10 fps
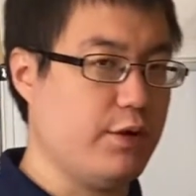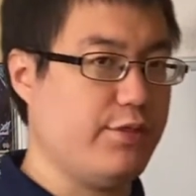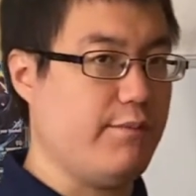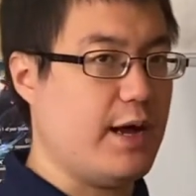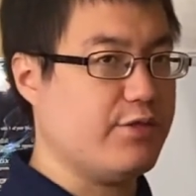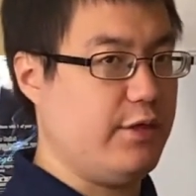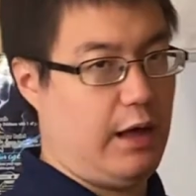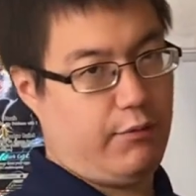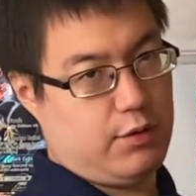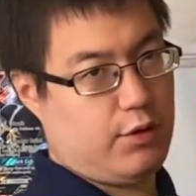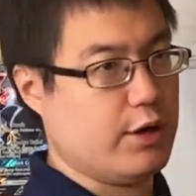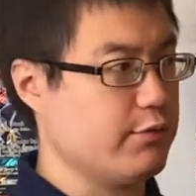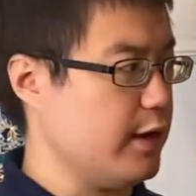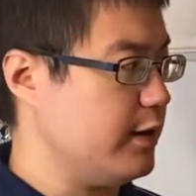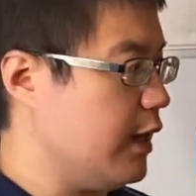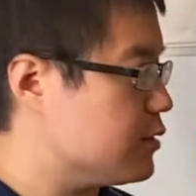with the method that we're learning right now.